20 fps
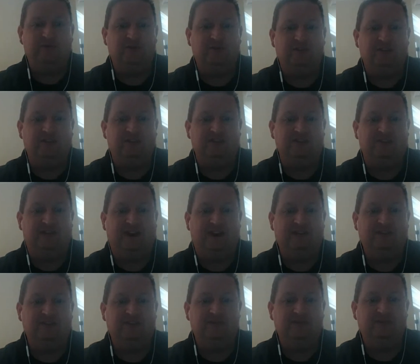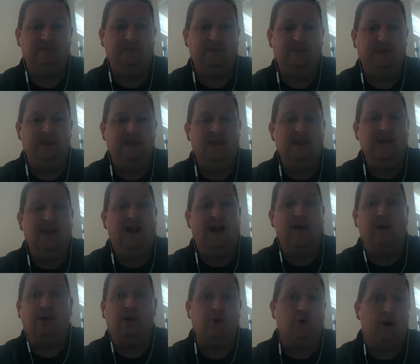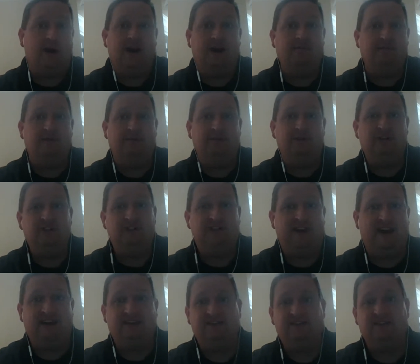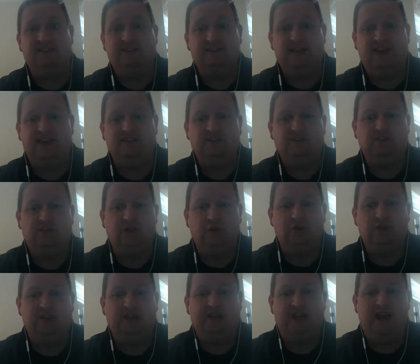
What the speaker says: for this device. Our choir members have had success using